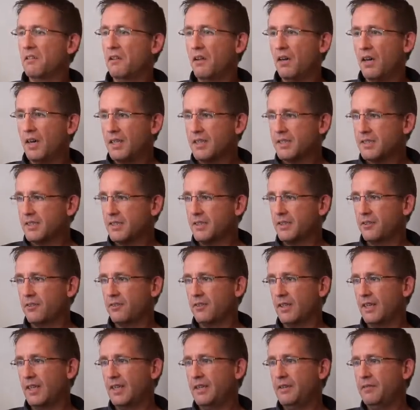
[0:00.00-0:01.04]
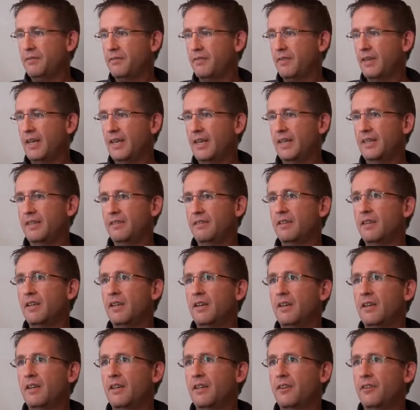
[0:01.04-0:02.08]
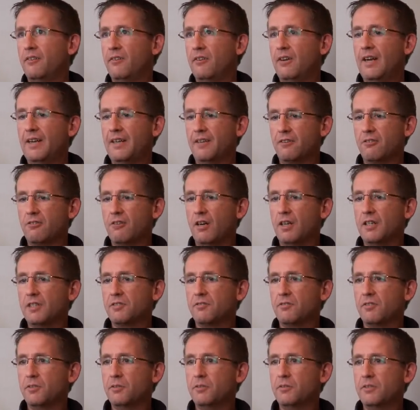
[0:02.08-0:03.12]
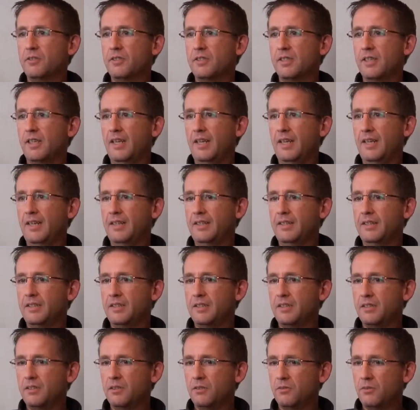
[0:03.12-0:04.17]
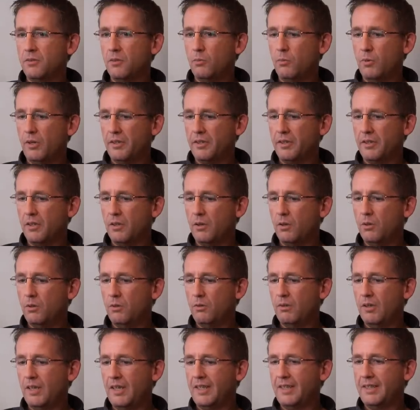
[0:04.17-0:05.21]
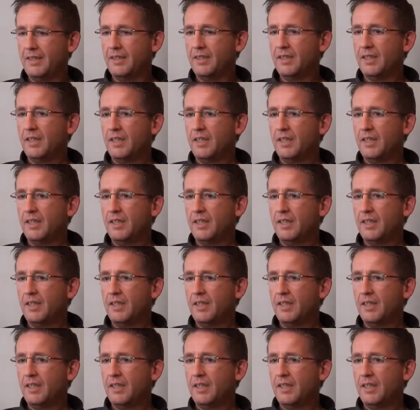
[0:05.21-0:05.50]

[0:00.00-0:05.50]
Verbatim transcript: loss in their life, and they're at a crossroads and don't know where to go, and